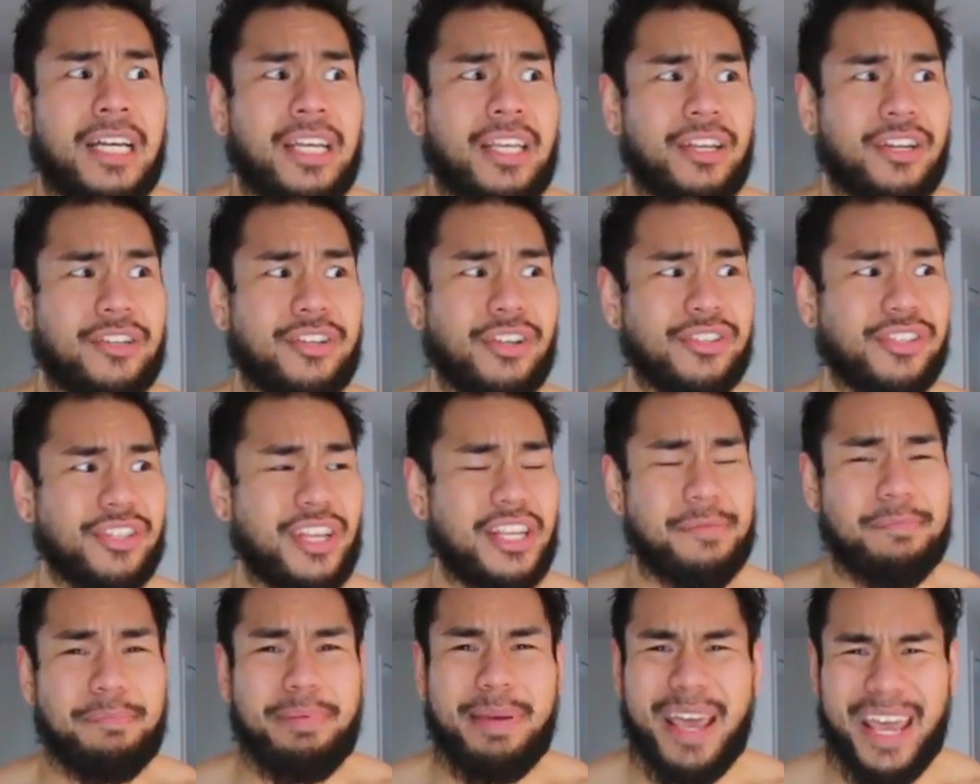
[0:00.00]

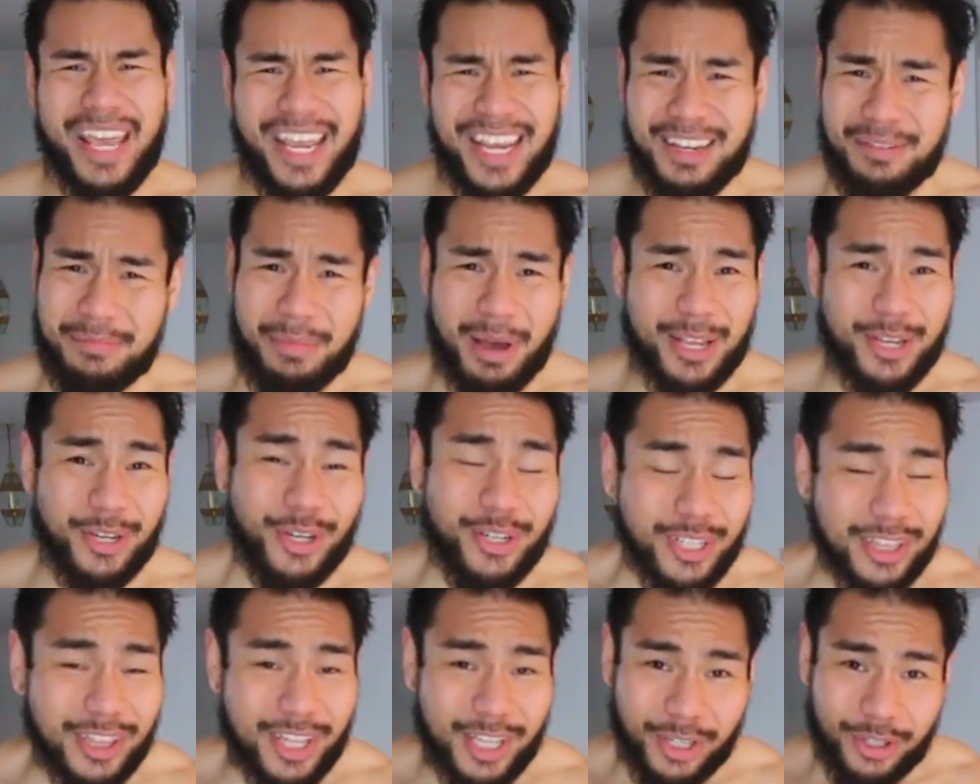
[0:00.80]
in pain, man.
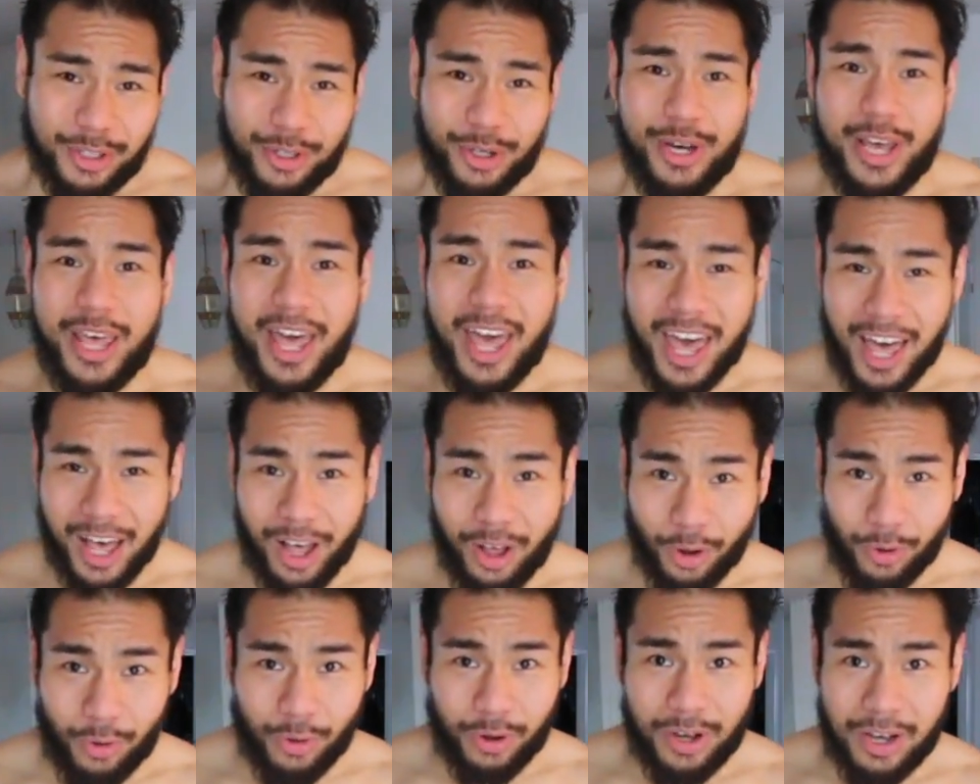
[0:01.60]
You're literal
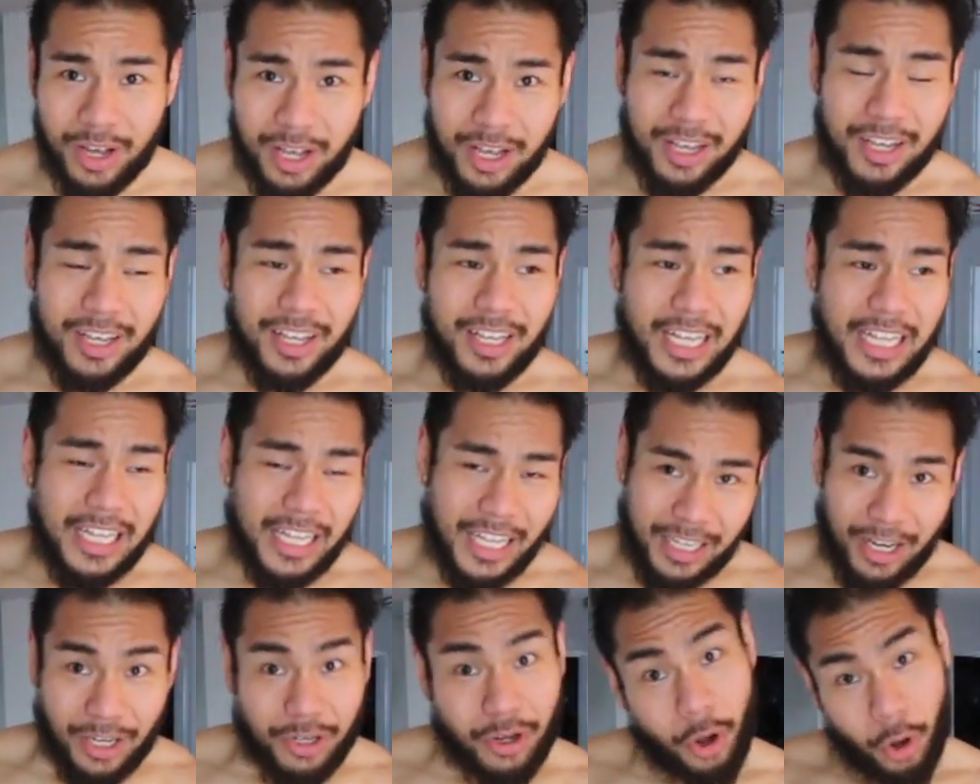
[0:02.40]
hell,
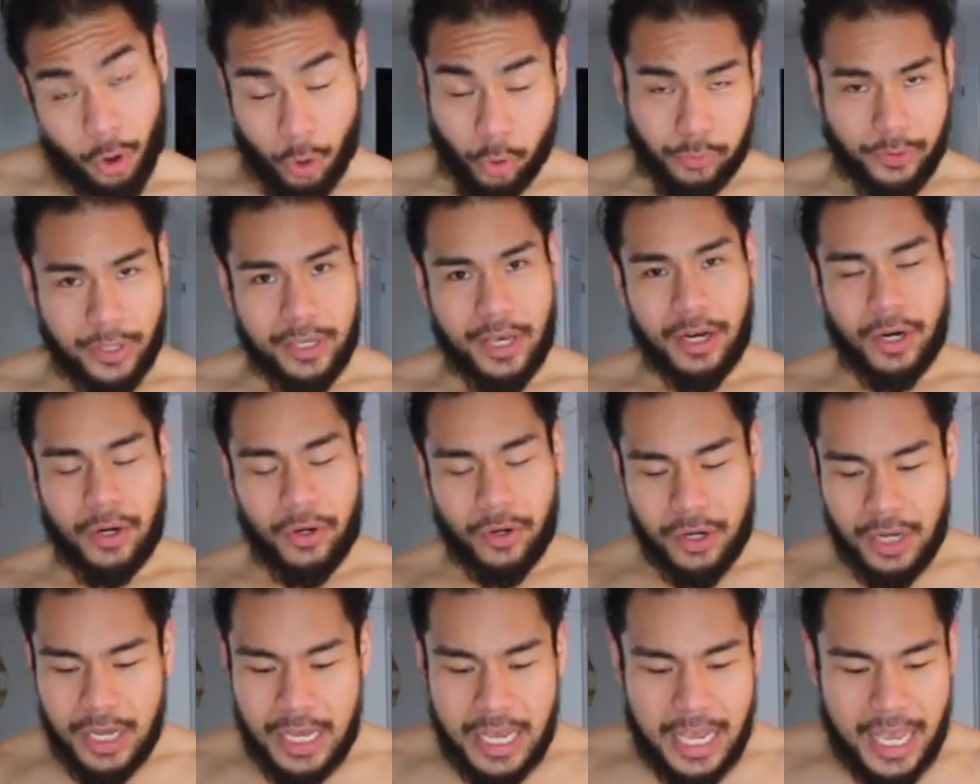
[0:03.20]
like a cold
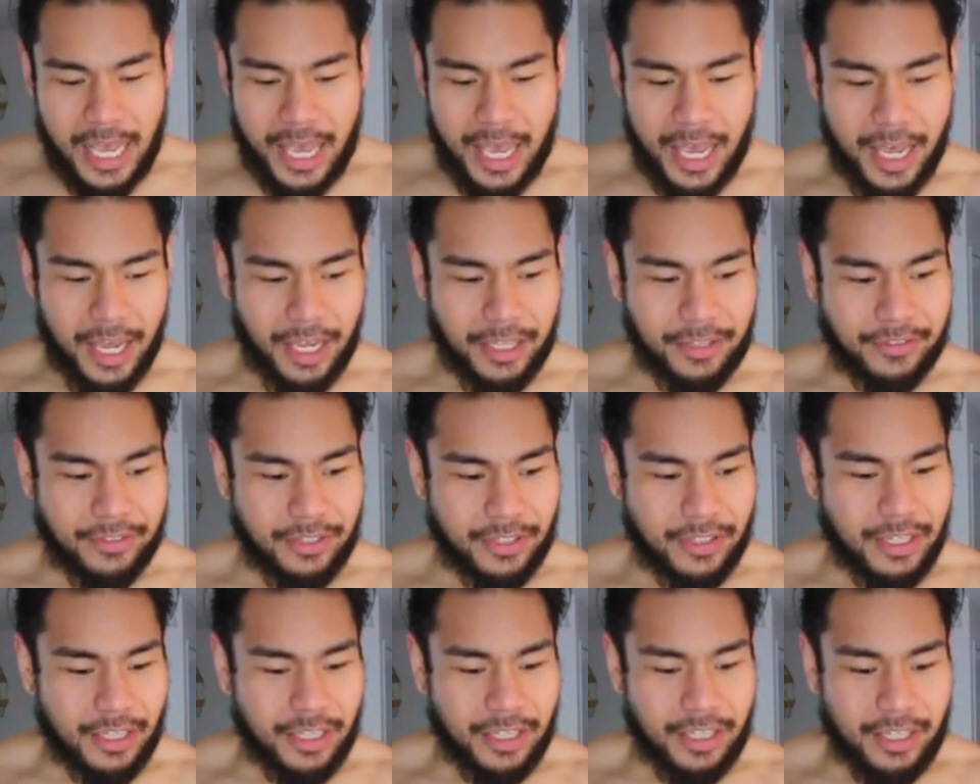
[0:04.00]
hell. And
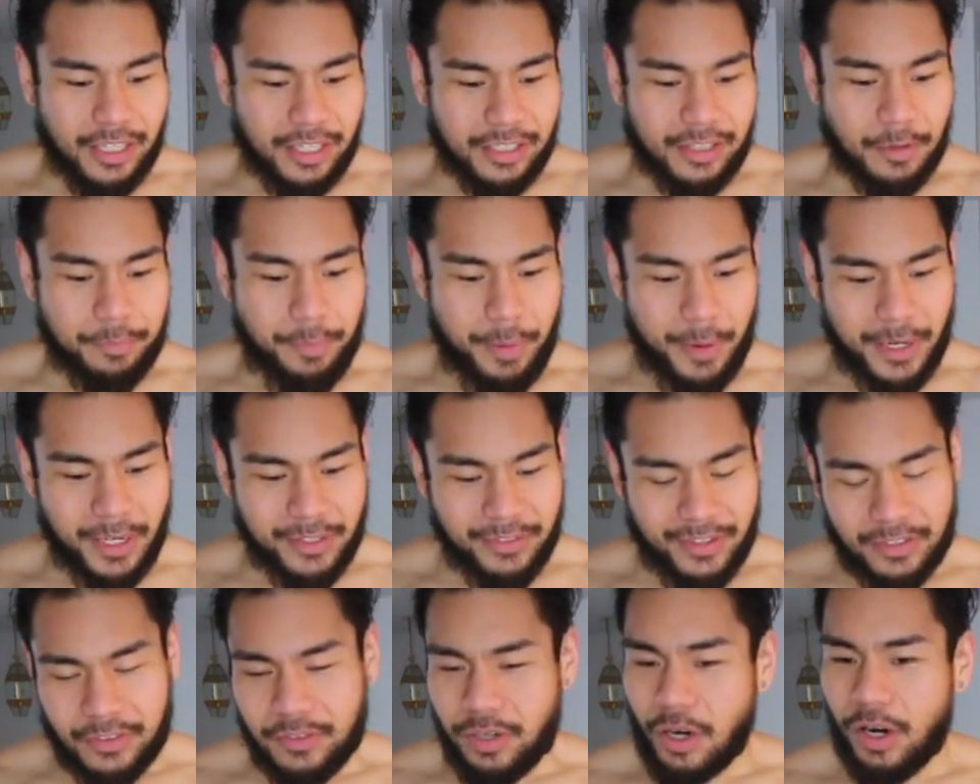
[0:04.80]
the pain
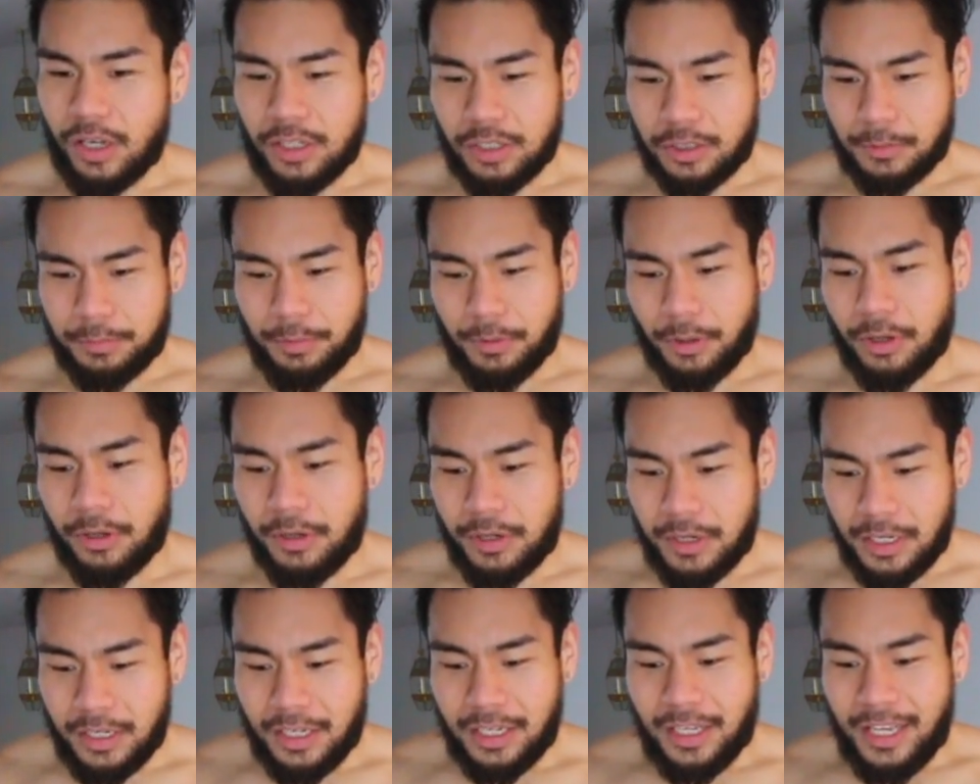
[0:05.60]
is intolerable.
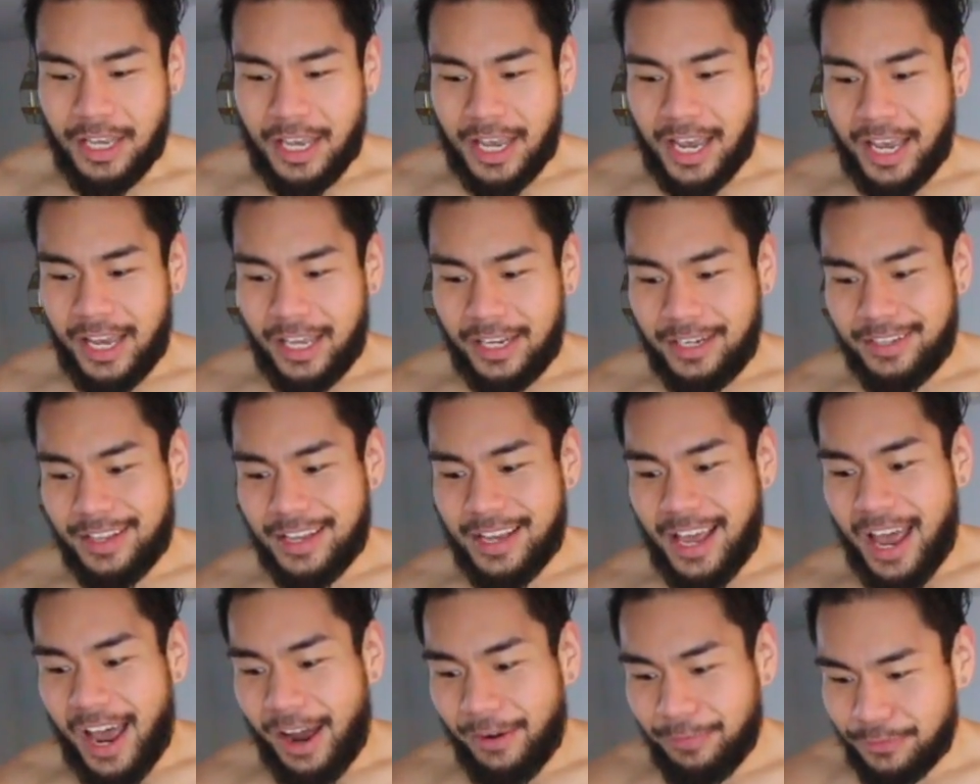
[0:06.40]
And
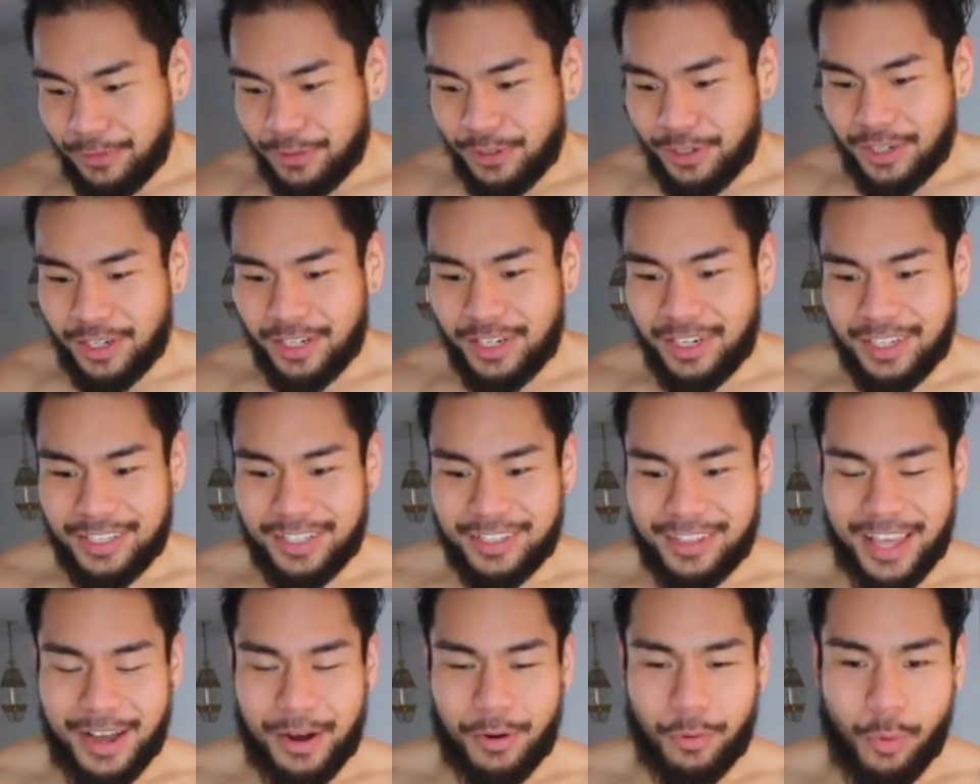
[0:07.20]
after
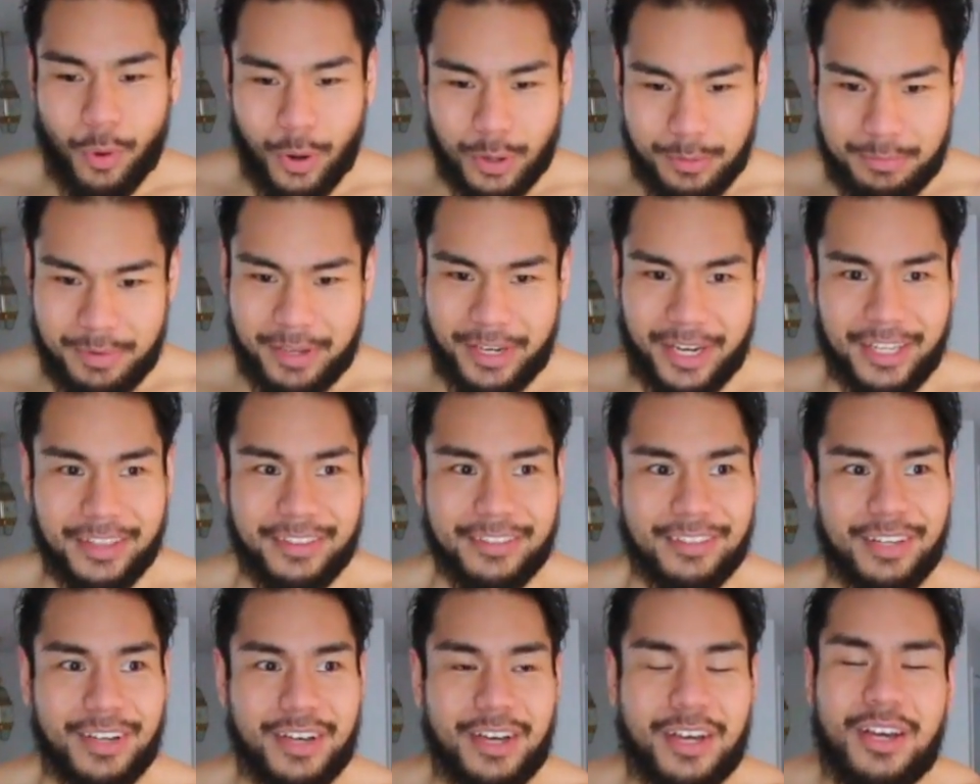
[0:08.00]
that 1
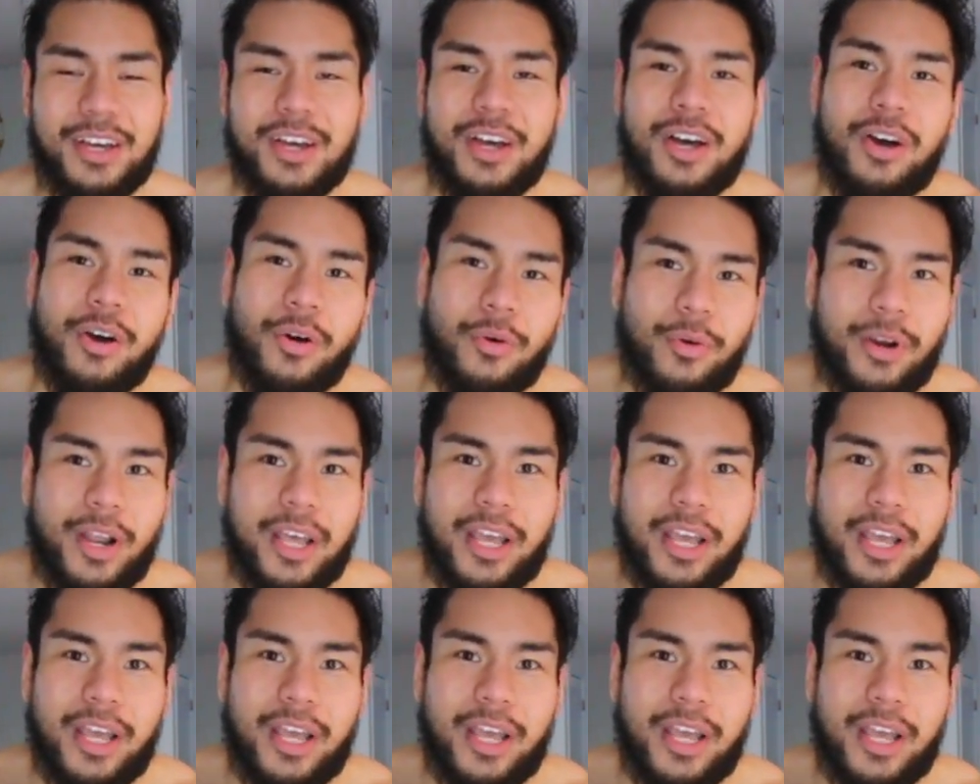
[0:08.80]
minute, when